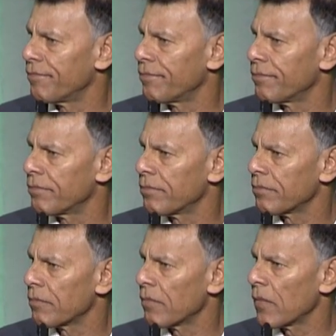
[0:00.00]

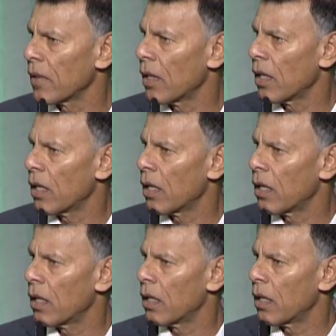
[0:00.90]
Nobody speaks.